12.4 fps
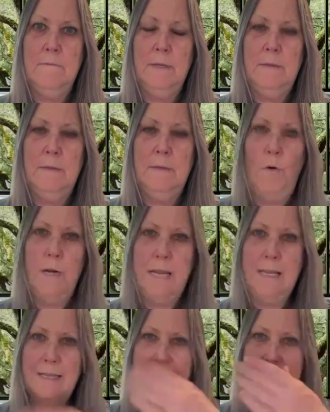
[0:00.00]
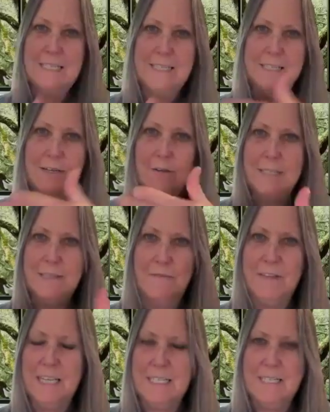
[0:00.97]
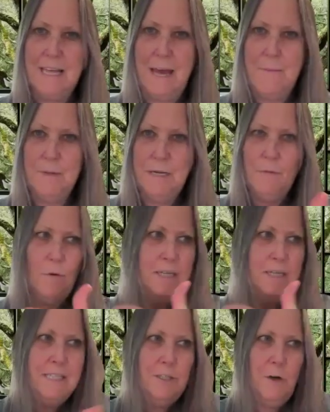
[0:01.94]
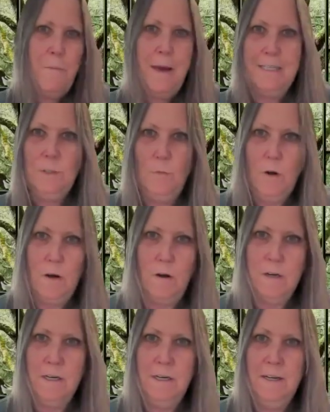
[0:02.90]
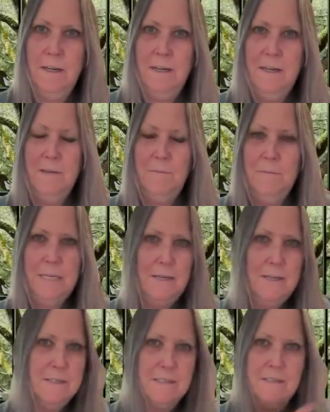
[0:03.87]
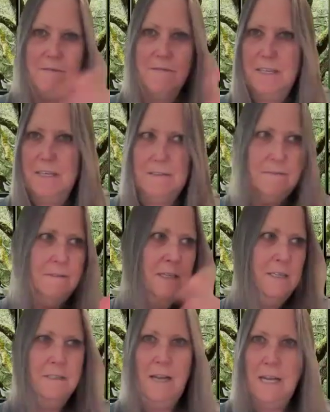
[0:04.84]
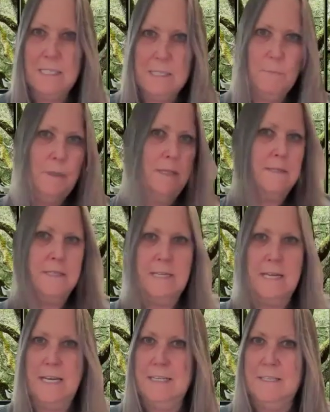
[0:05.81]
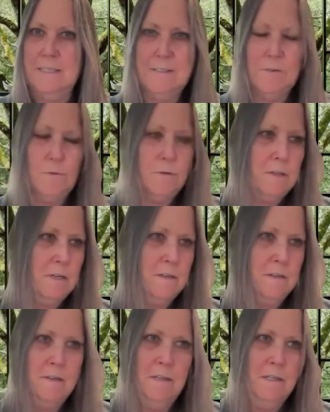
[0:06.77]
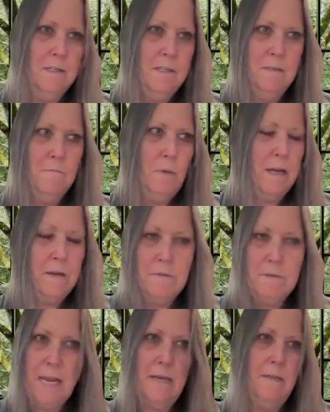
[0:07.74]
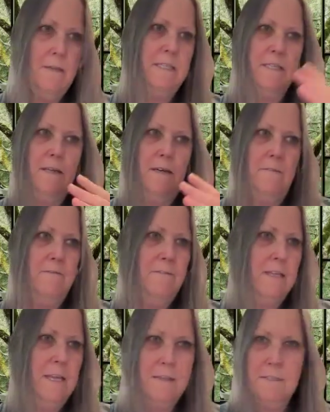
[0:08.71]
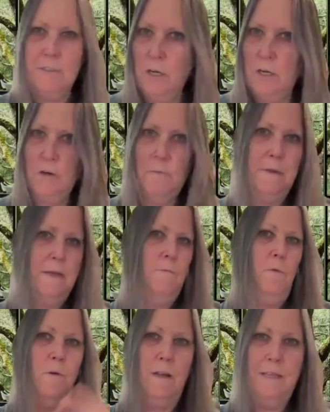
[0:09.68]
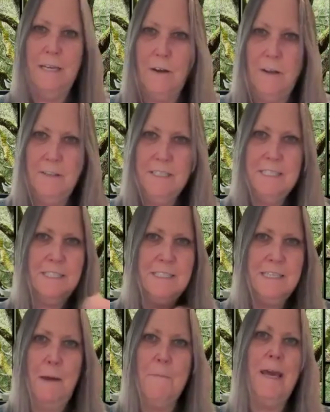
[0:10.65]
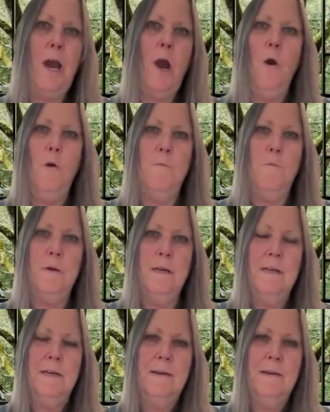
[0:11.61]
being born, and like this series of things happening where I didn't go back to work because of the hospital stays or the my own health stuff, and then the daughter being born, like all these things kept me home.